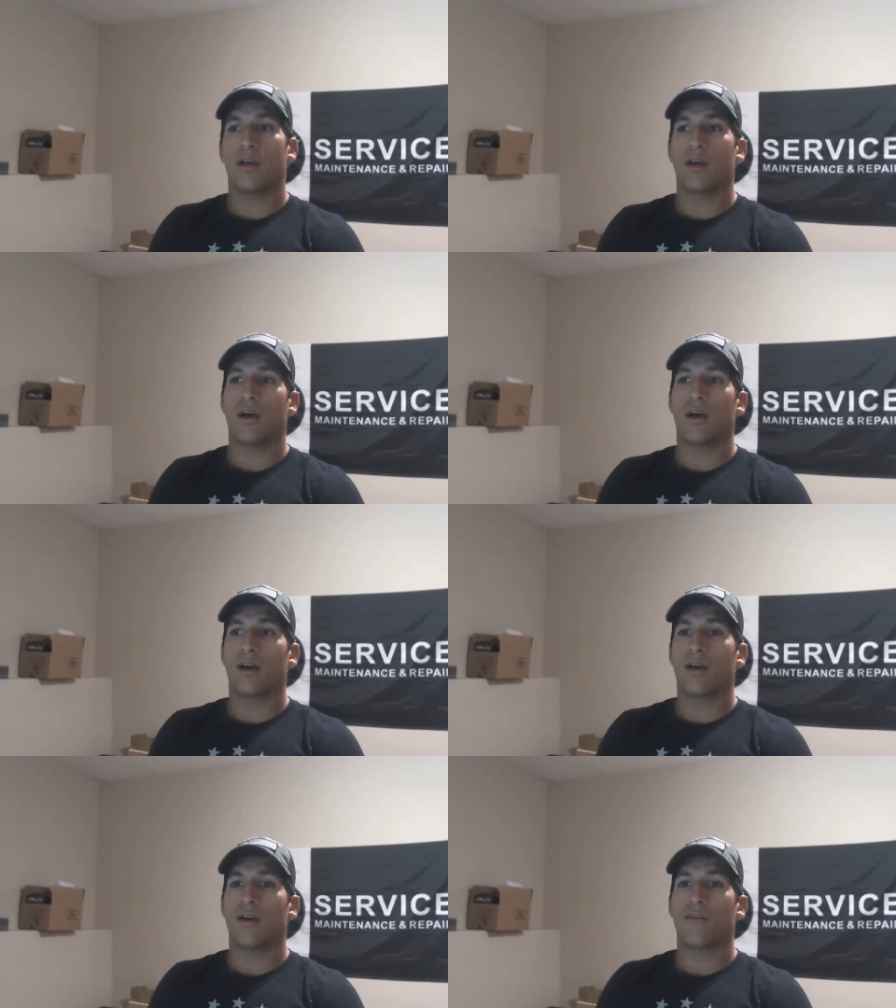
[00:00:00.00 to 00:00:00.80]

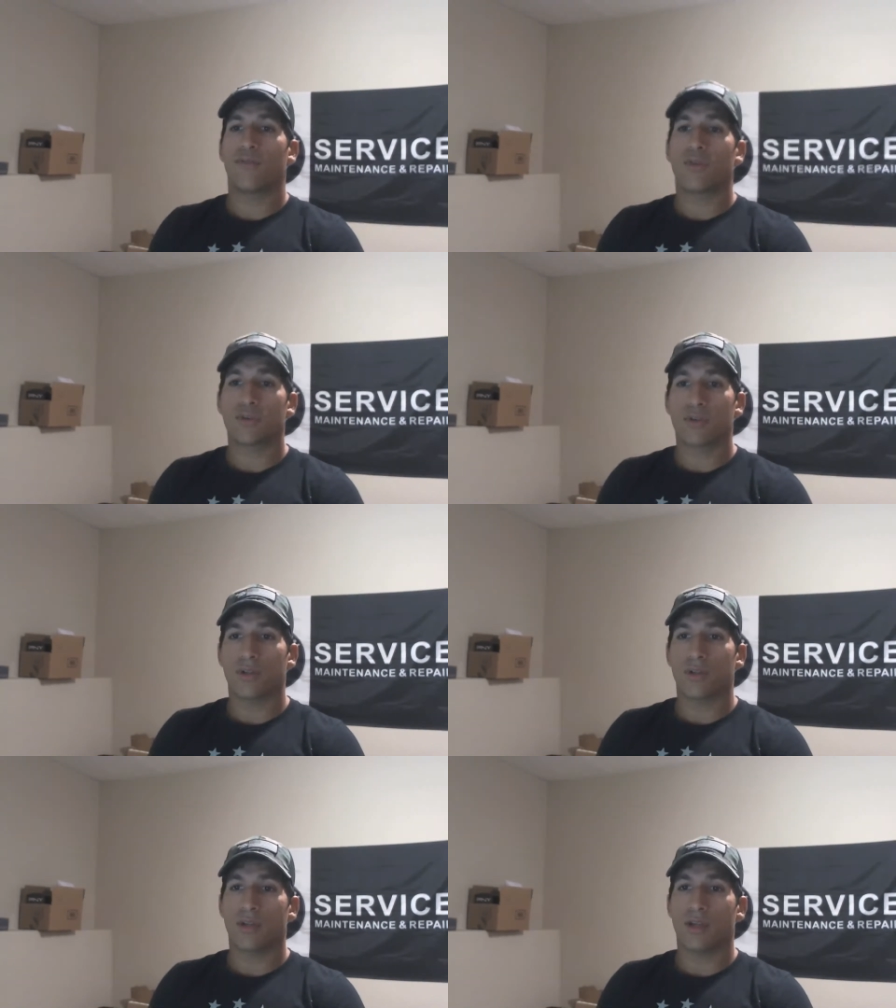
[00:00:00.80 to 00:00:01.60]

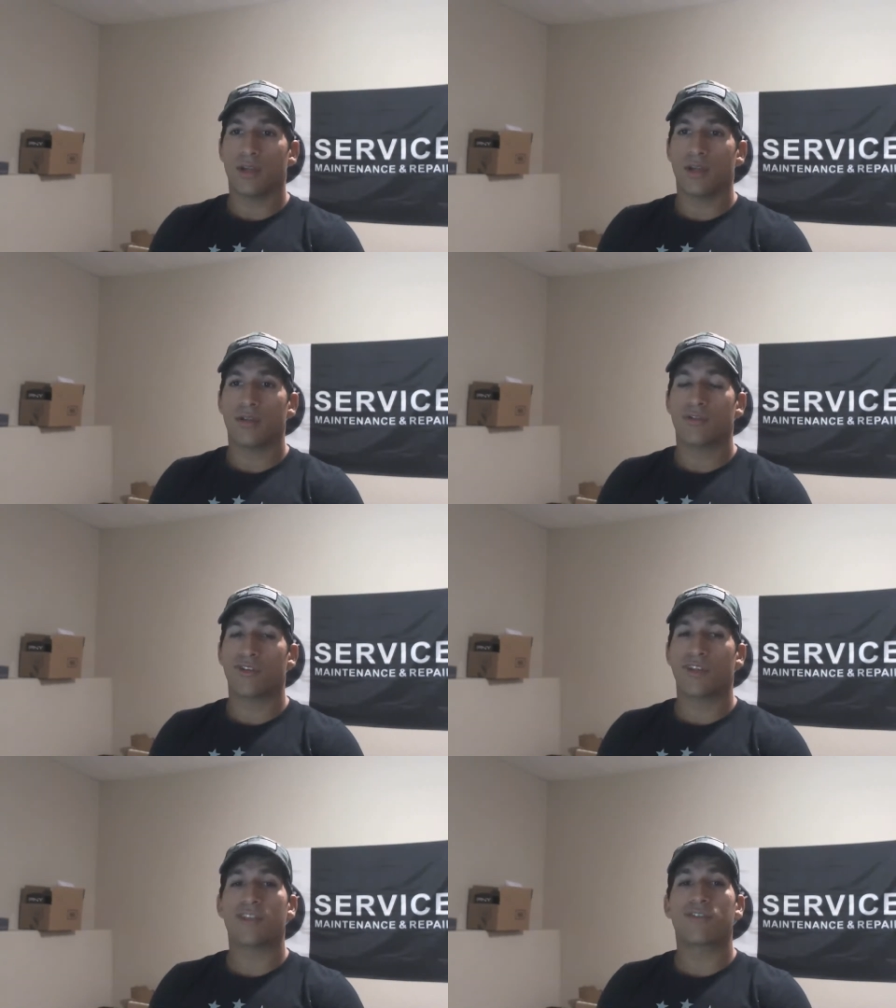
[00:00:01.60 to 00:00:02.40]
Unfortunately, to
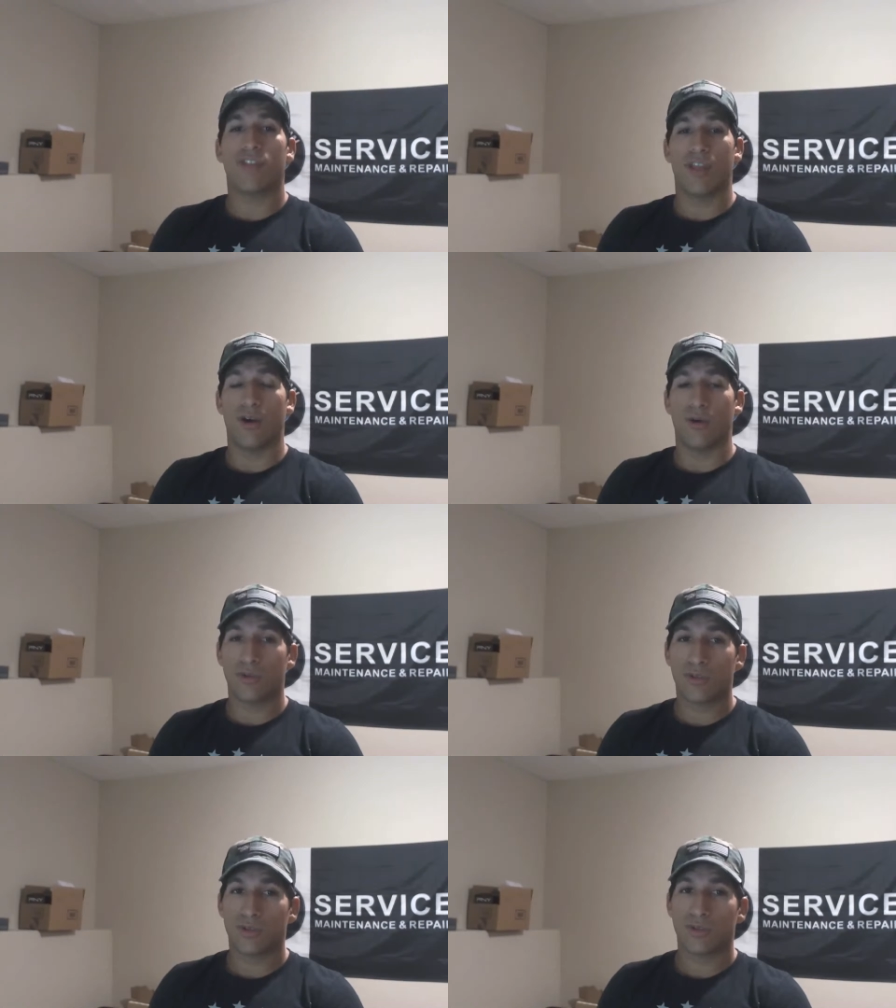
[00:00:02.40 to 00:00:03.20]
get to
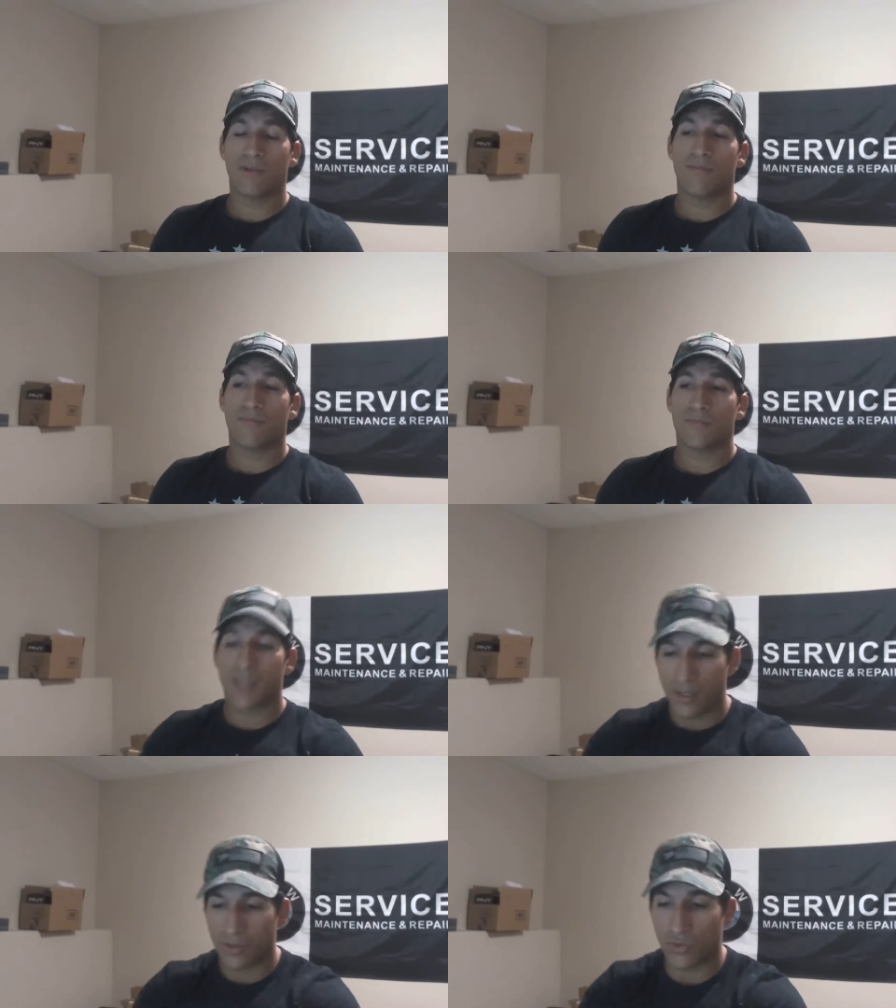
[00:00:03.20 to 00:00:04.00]
those,
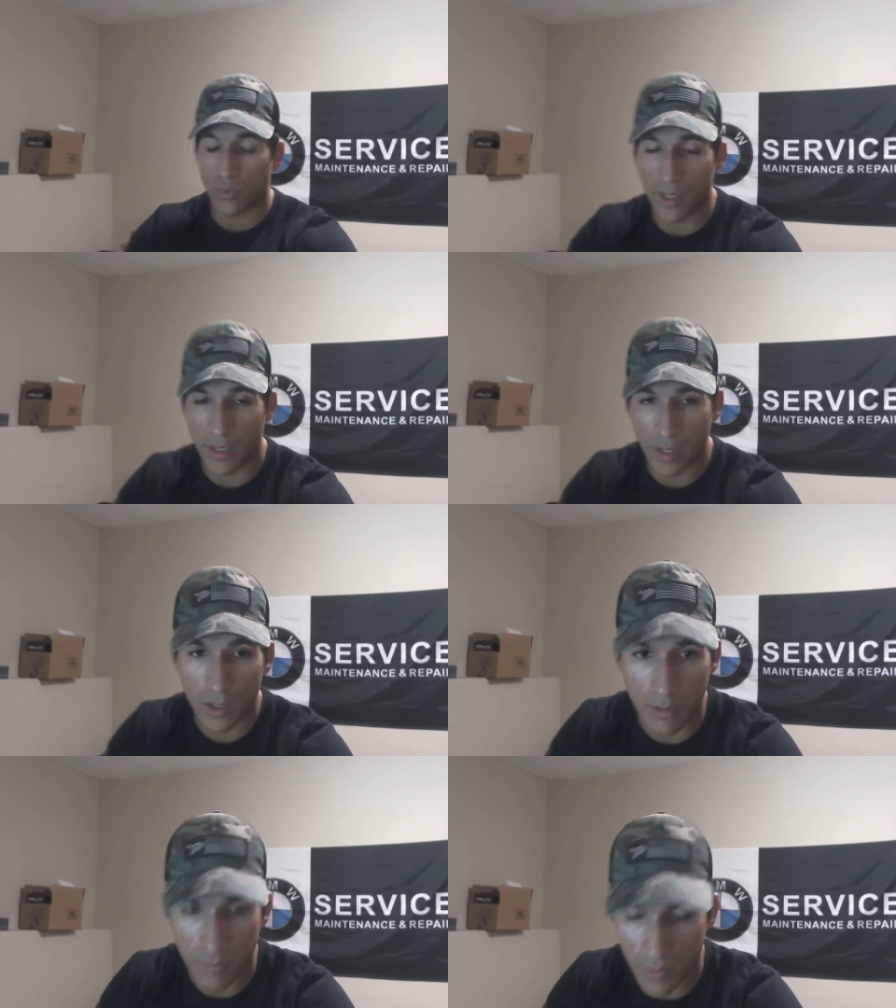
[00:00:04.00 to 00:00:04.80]
it's really
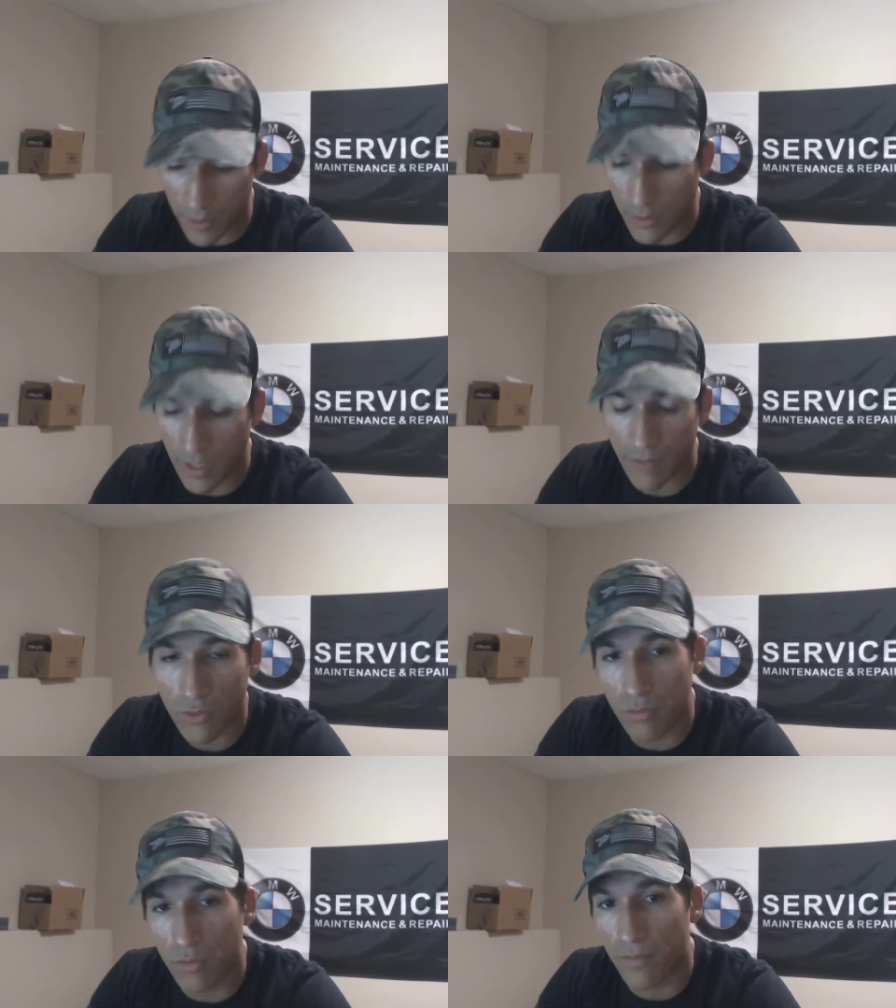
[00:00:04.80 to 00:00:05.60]
hard because you have to
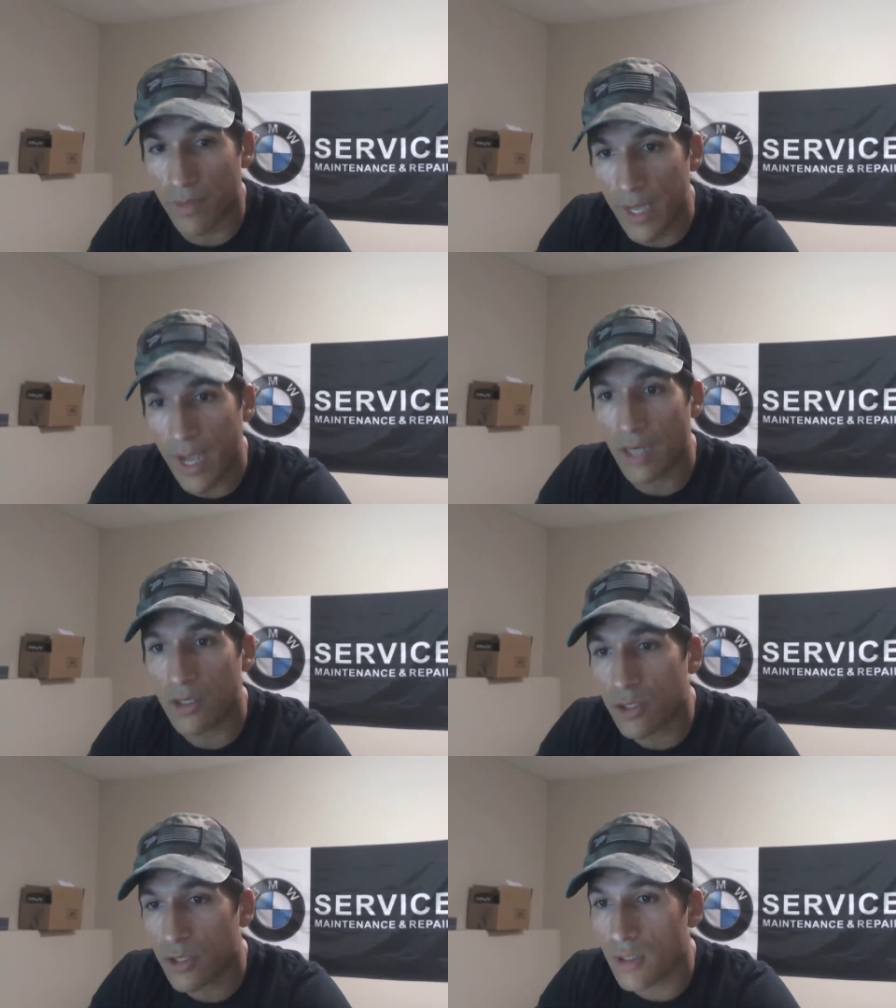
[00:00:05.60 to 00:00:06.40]
remove the
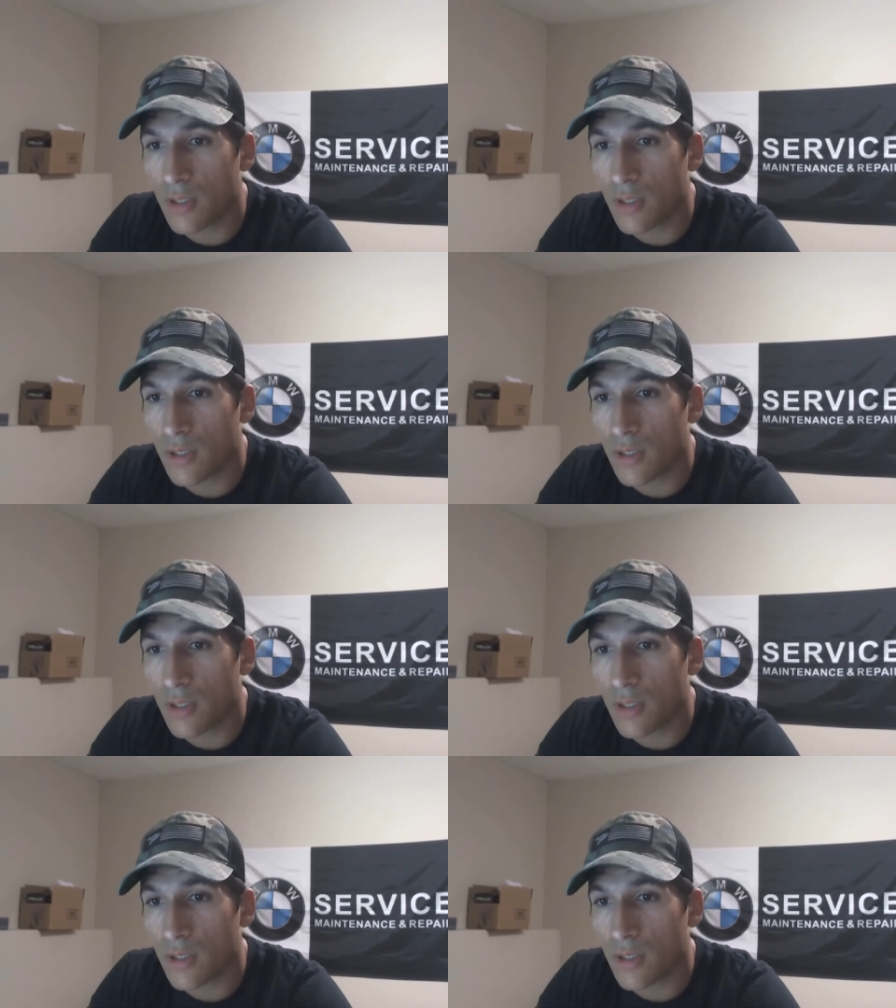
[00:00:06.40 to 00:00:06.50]
dash.